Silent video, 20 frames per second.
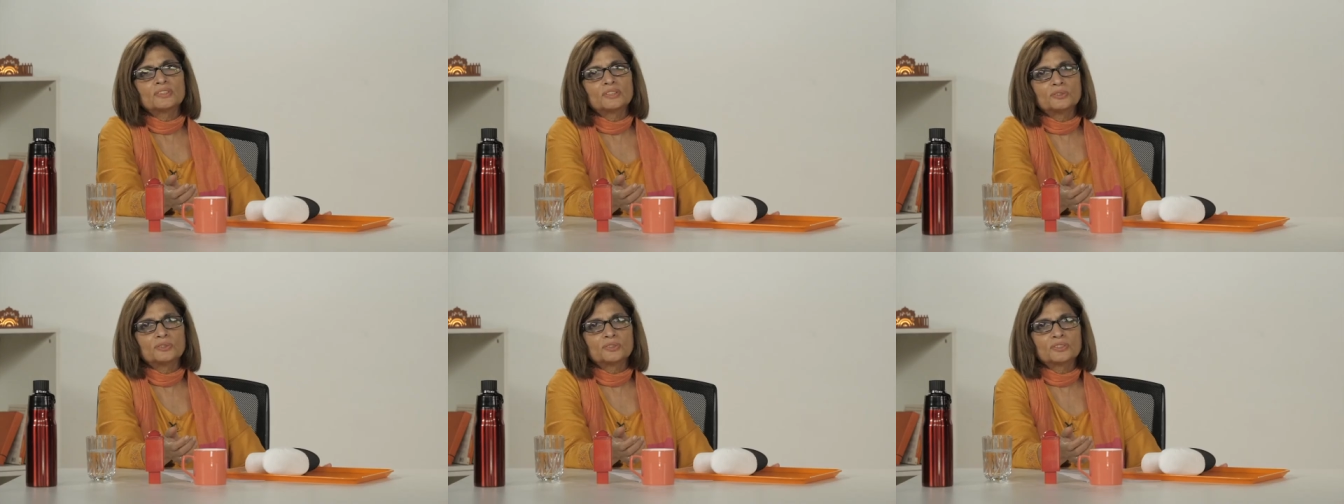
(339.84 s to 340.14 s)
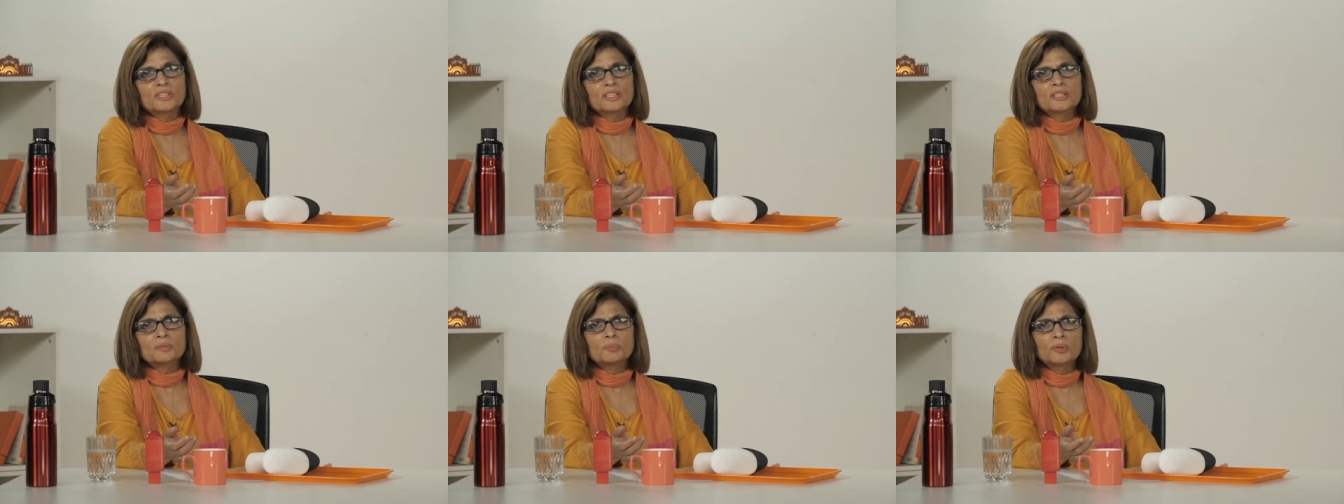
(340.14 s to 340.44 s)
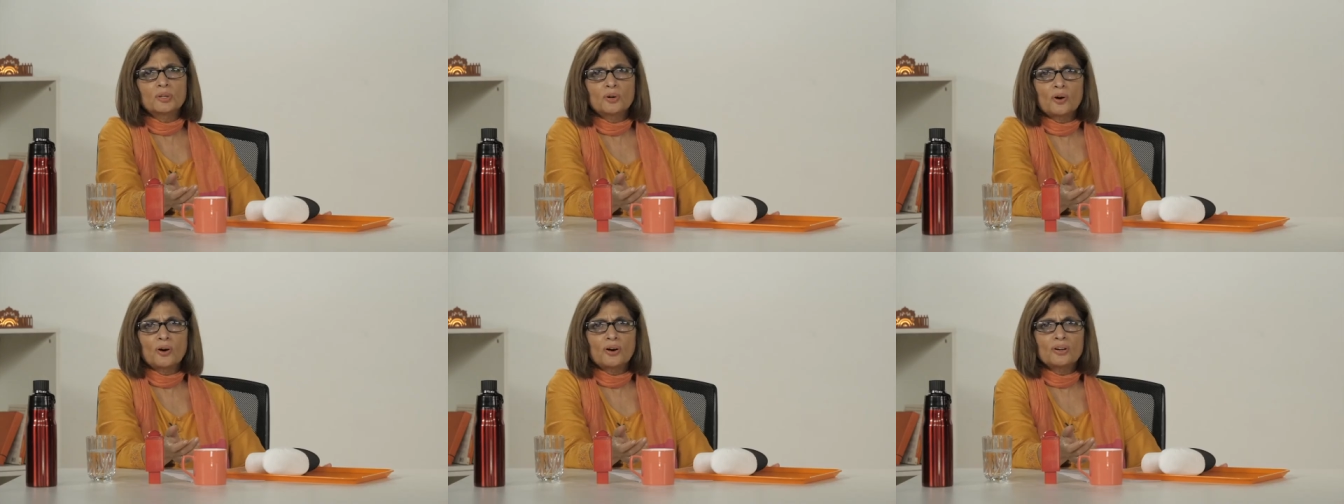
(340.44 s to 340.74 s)
with users
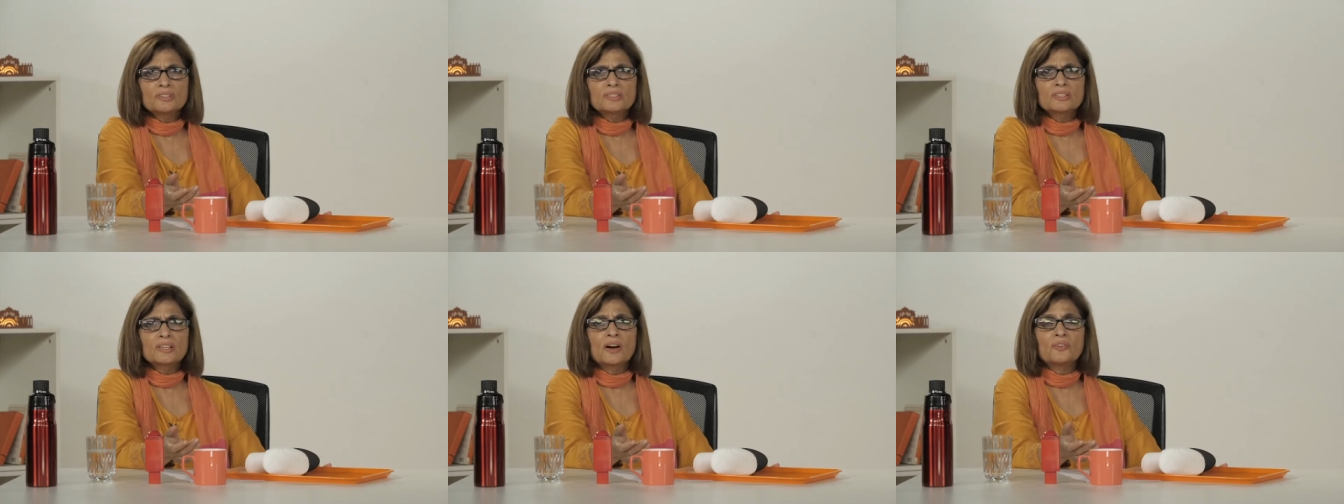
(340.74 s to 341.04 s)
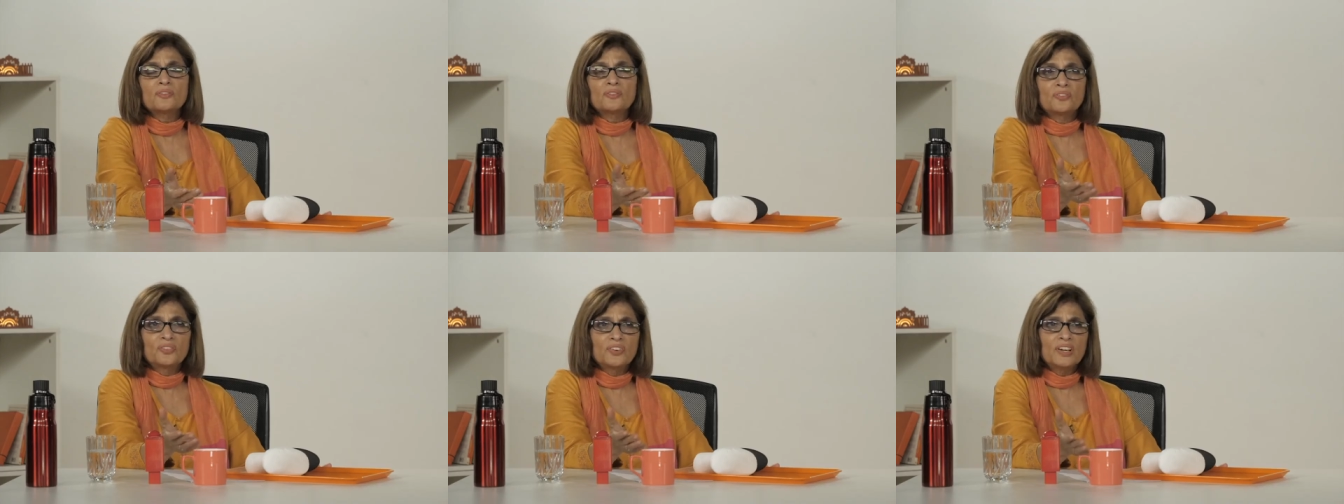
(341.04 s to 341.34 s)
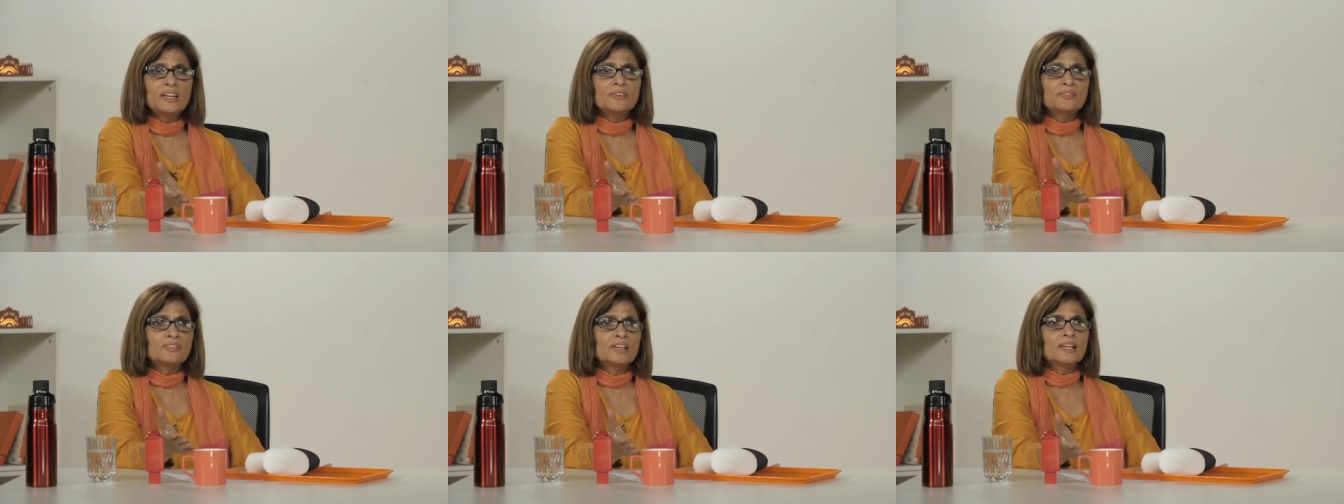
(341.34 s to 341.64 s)
because a
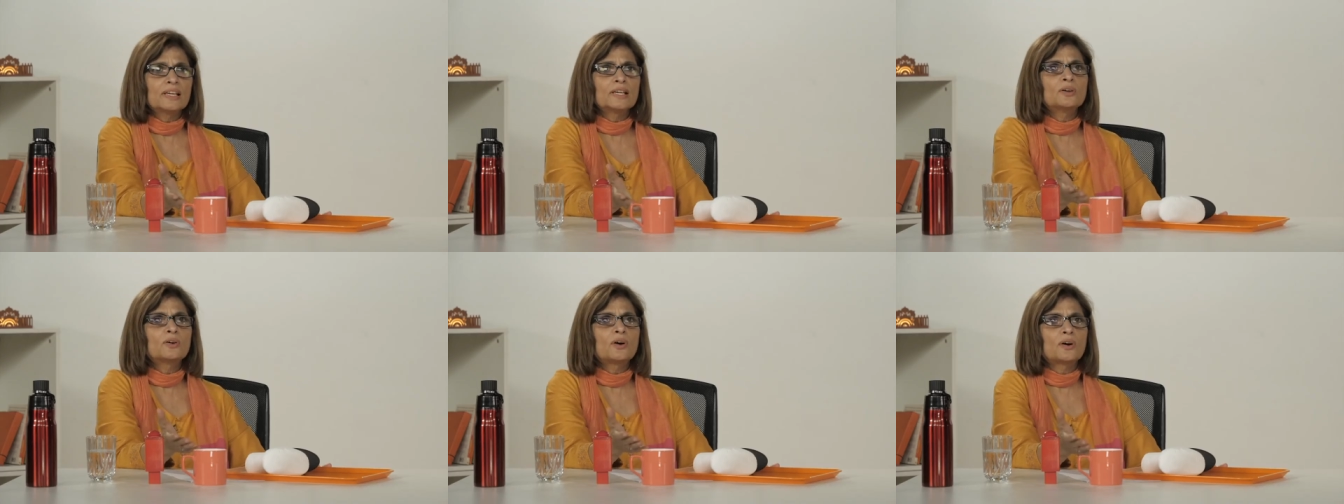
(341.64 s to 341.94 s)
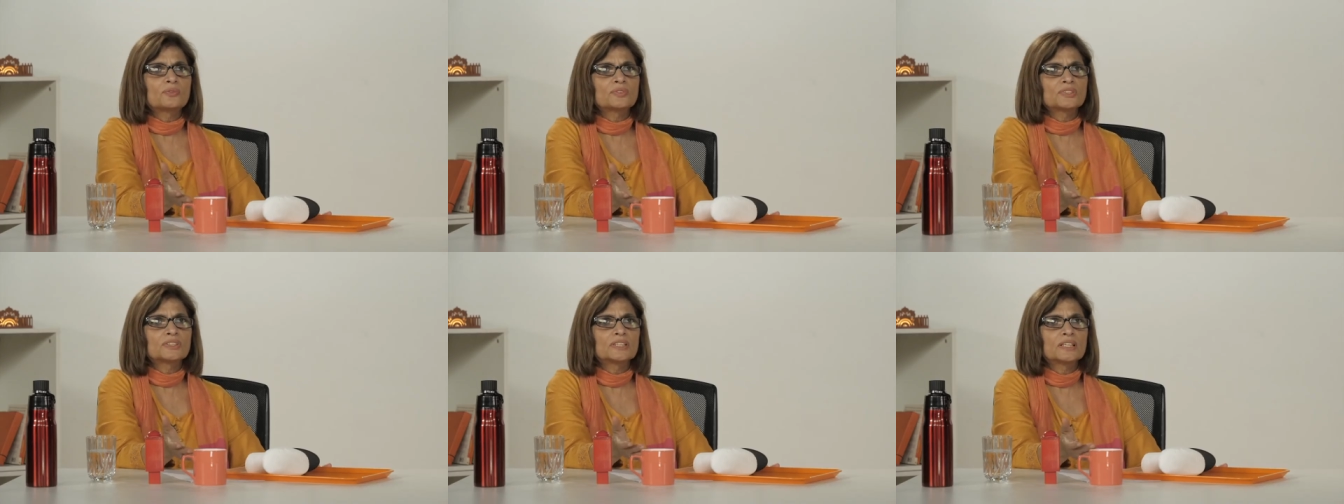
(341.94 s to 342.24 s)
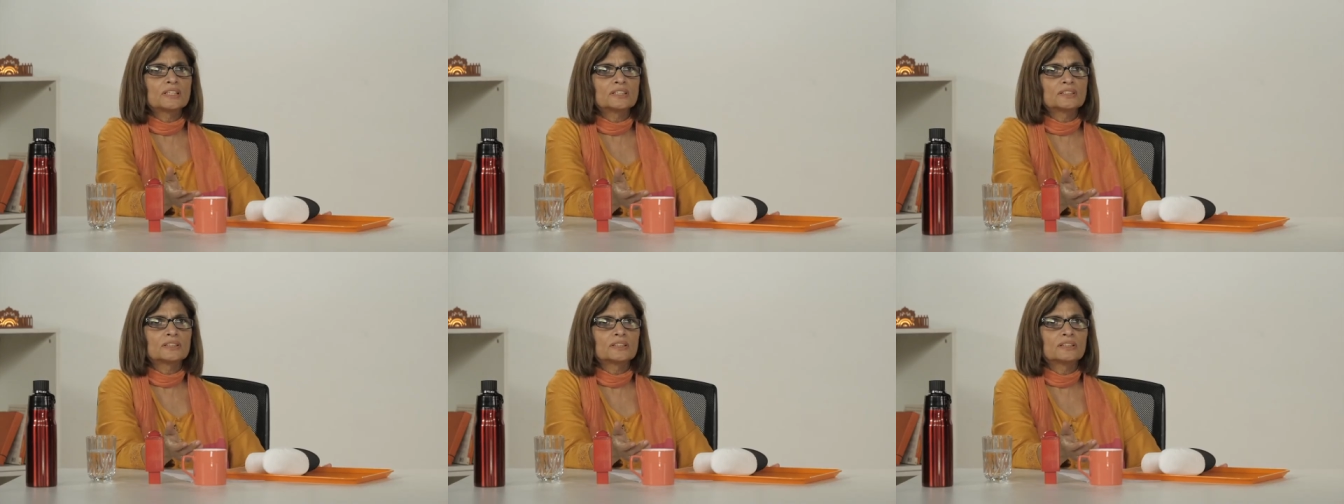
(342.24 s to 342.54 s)
freewheeling
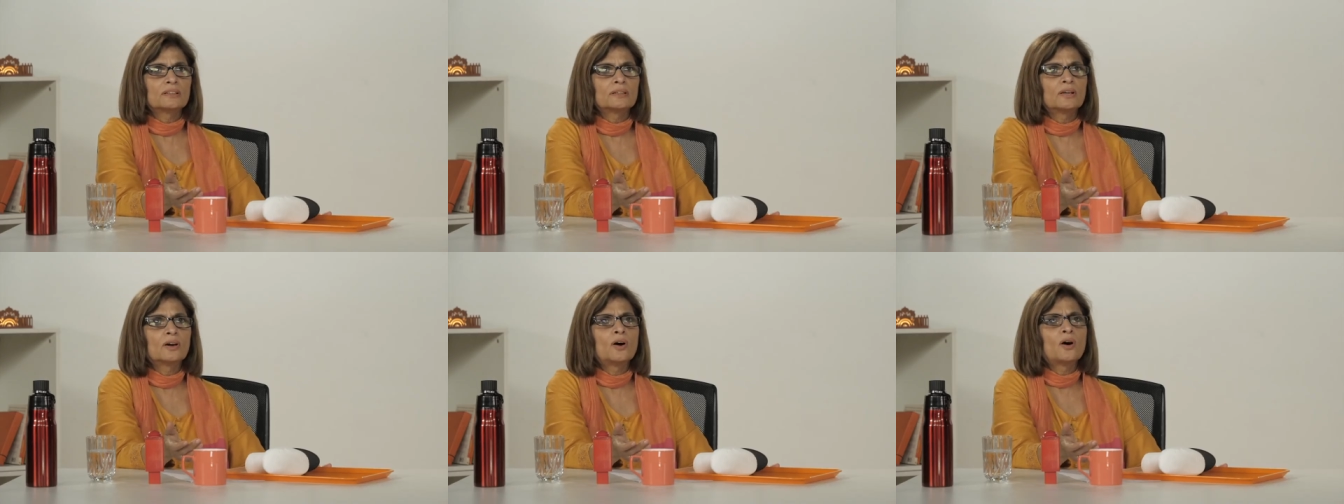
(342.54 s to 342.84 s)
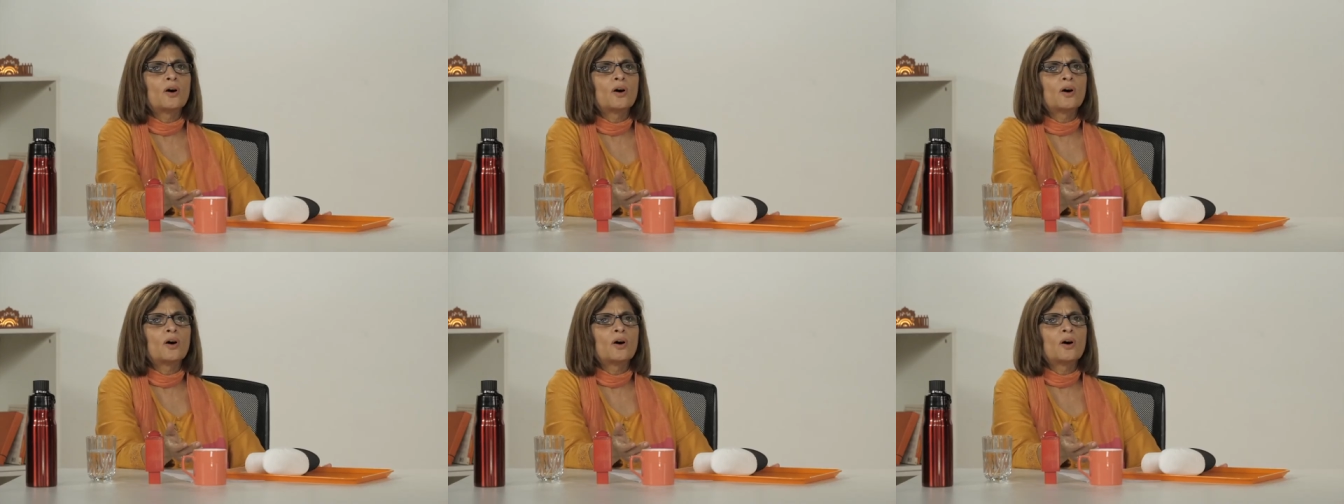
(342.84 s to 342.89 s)
conversation